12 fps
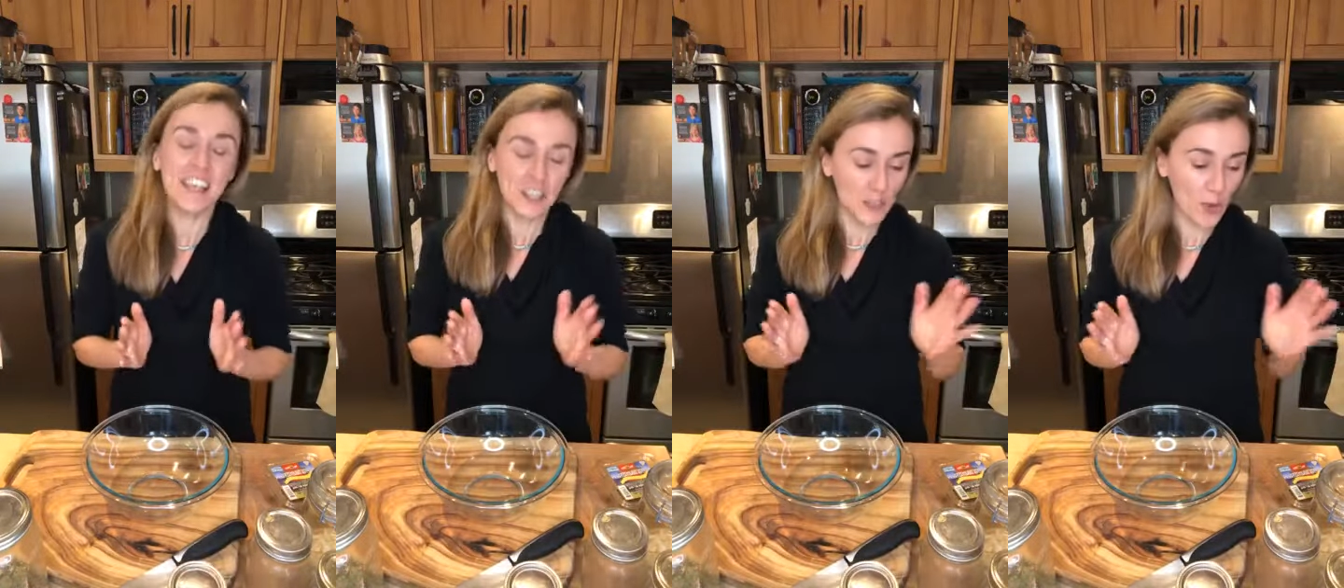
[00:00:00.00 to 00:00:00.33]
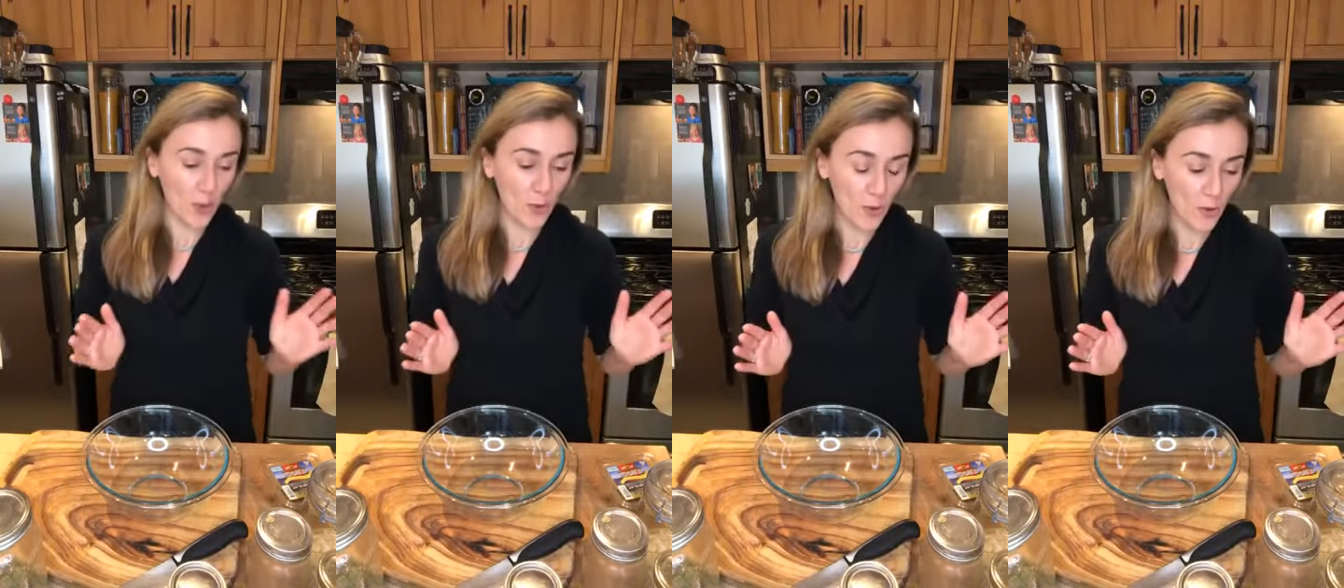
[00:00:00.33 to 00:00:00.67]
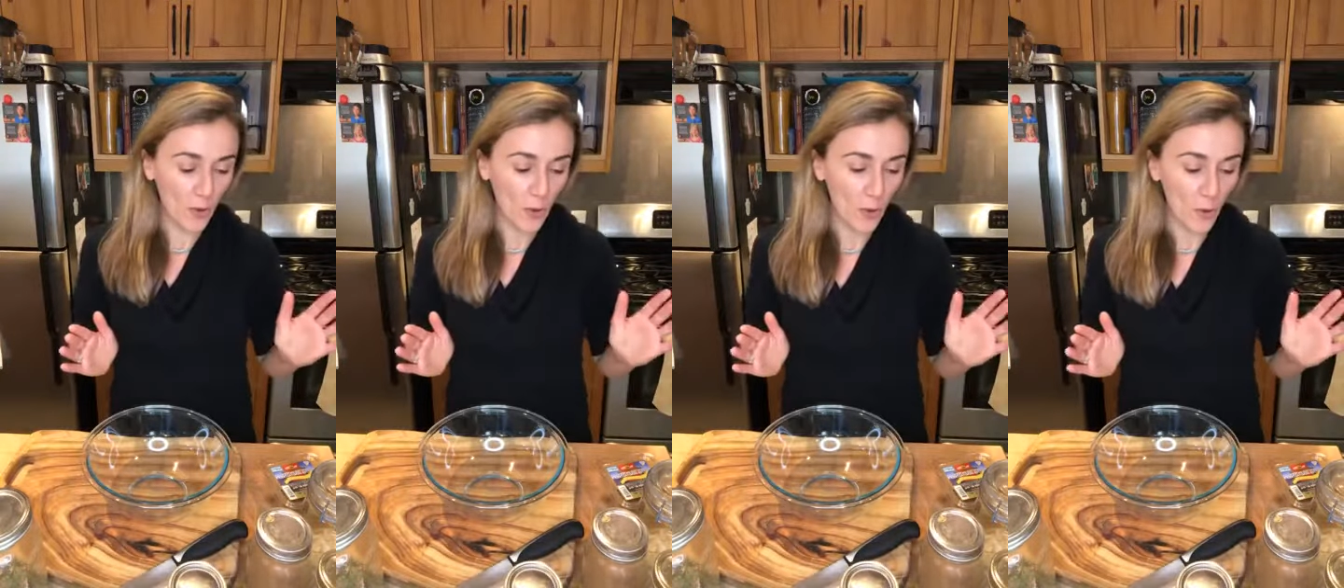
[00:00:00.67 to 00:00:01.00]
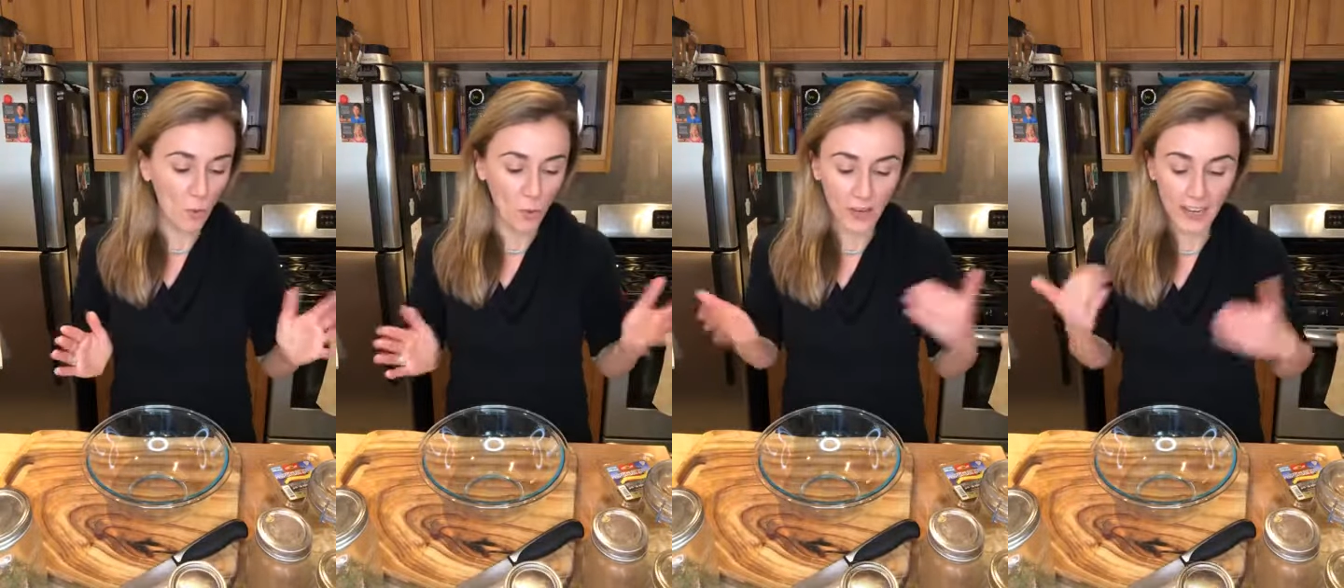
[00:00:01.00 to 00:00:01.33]
So
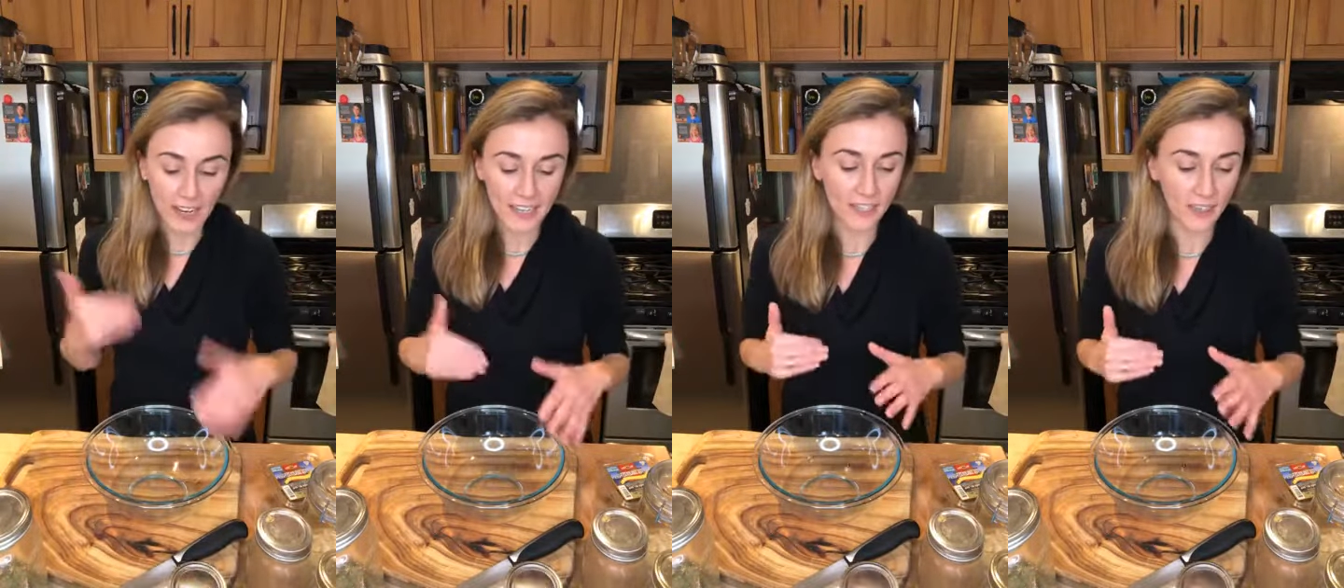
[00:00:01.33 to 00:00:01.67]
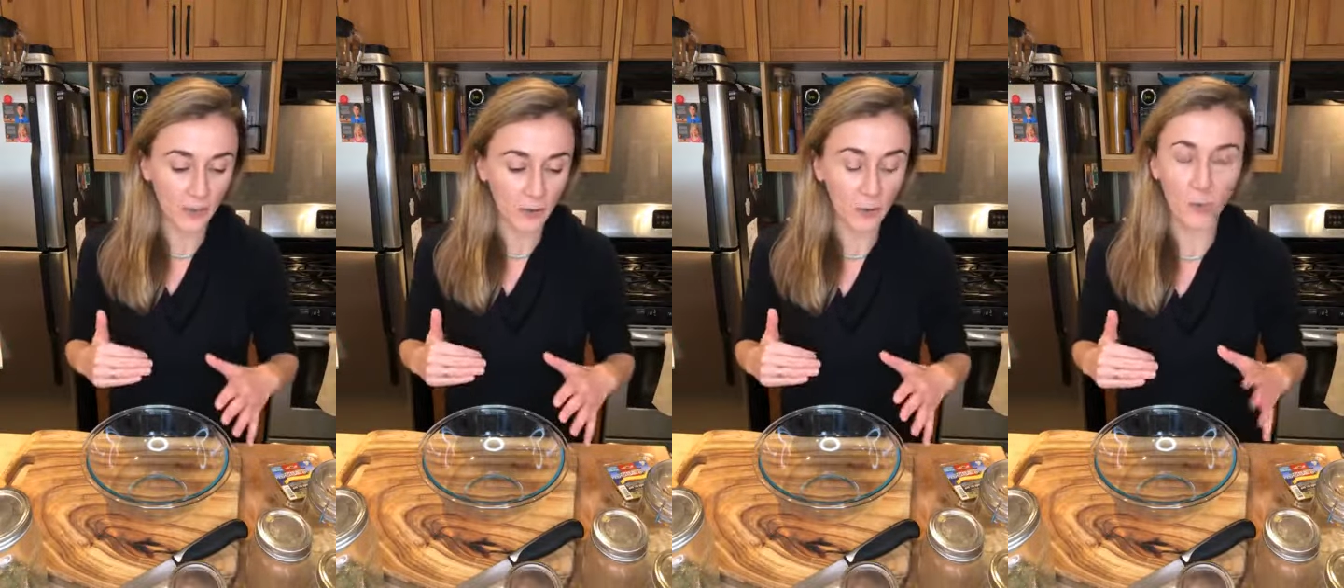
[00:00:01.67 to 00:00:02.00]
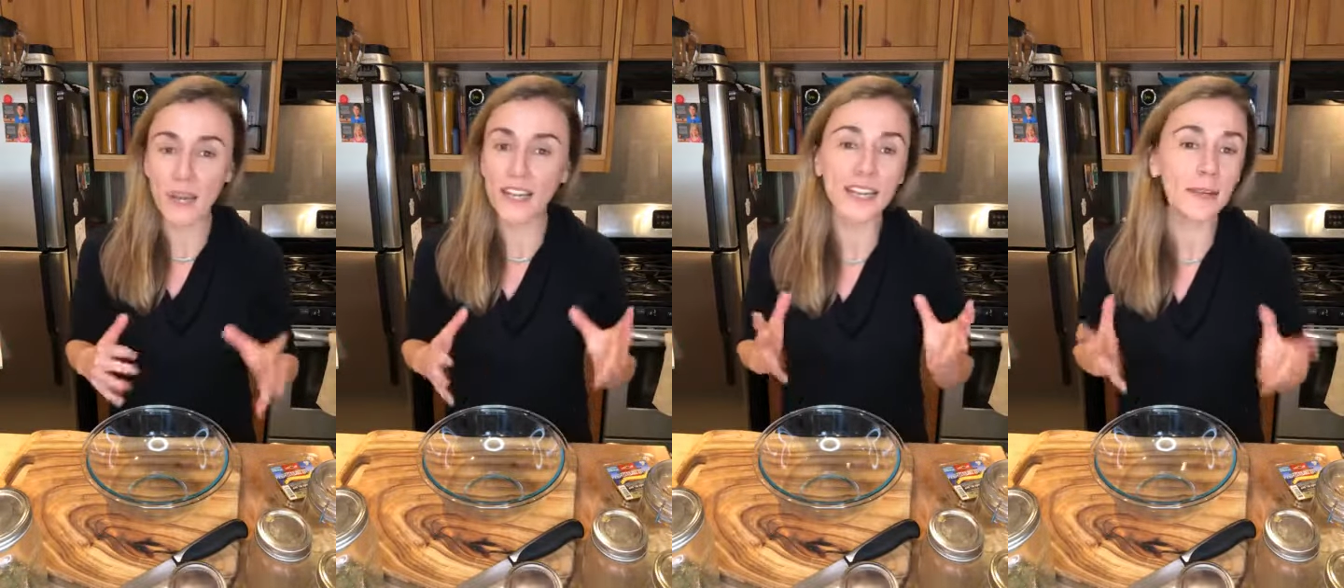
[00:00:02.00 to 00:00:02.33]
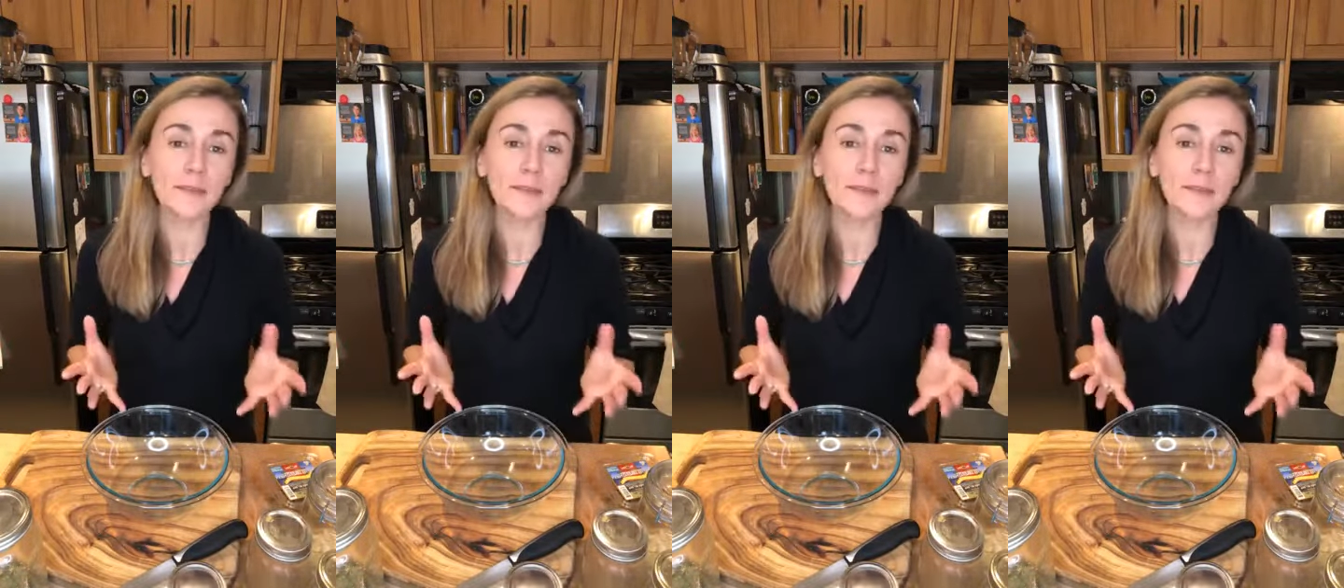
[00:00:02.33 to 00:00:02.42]
what I do when it